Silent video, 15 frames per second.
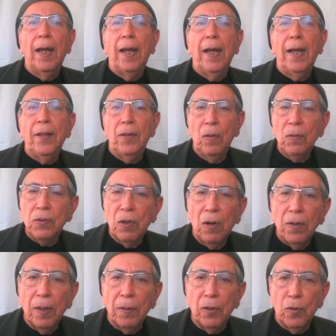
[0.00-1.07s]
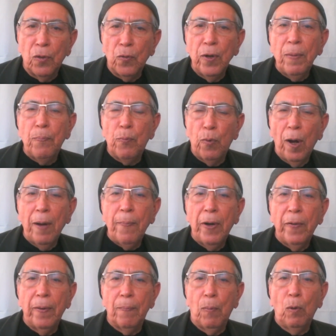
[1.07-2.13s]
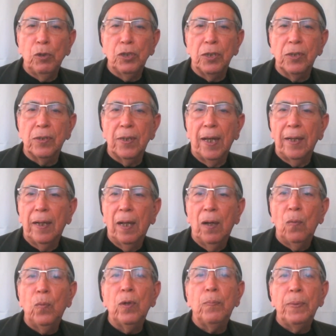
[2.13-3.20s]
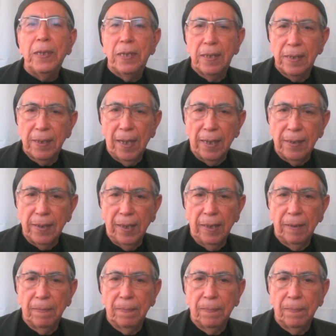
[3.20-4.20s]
And those are the three primary emotions that we'll be discussing.